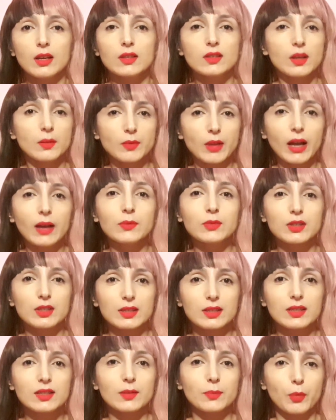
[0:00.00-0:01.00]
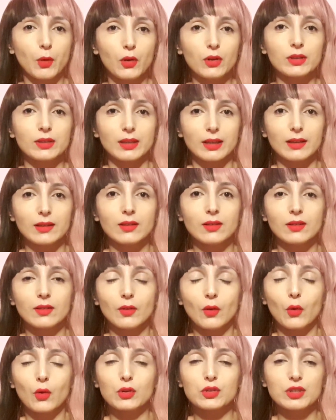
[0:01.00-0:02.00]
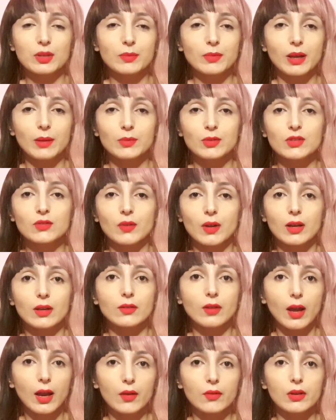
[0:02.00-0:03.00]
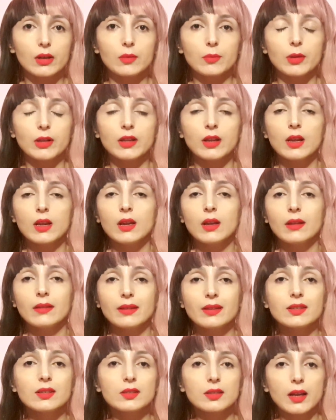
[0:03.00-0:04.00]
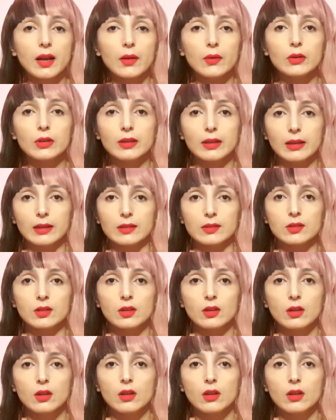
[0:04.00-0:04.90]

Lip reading: sometimes is disappointing or sometimes is very tiring, but this is how it is.